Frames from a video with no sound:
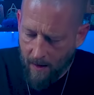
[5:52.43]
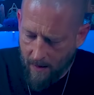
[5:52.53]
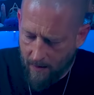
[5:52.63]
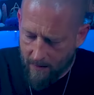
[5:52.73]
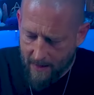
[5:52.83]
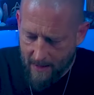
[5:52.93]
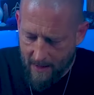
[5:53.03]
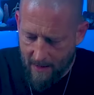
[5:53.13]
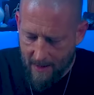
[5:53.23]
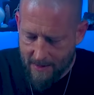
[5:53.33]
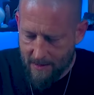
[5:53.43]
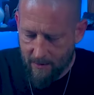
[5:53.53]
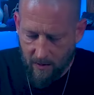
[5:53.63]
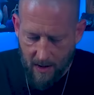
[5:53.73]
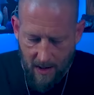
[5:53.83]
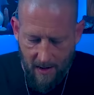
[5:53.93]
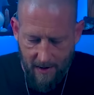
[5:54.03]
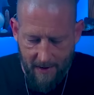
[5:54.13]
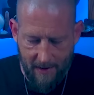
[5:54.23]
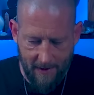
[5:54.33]
Okay, that's a little
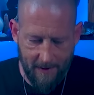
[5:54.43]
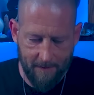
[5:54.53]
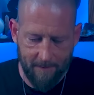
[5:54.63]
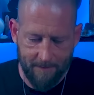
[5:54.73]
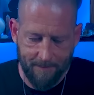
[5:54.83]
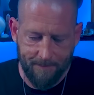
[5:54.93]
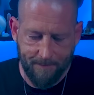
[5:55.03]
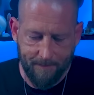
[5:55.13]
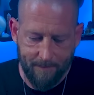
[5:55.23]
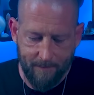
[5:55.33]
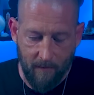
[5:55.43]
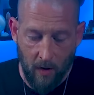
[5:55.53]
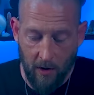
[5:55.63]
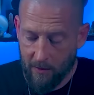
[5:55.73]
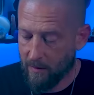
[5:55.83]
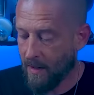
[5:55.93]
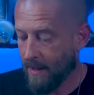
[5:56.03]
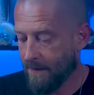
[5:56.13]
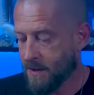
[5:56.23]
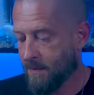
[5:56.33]
odd.
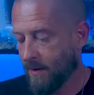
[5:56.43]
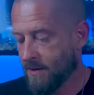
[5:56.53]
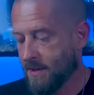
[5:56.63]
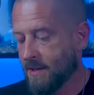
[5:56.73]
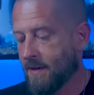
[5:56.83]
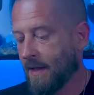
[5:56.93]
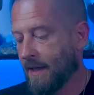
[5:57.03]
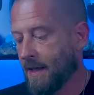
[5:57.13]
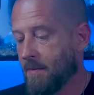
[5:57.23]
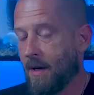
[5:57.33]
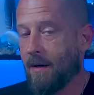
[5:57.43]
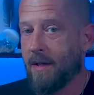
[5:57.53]
Underlying this person's thinking about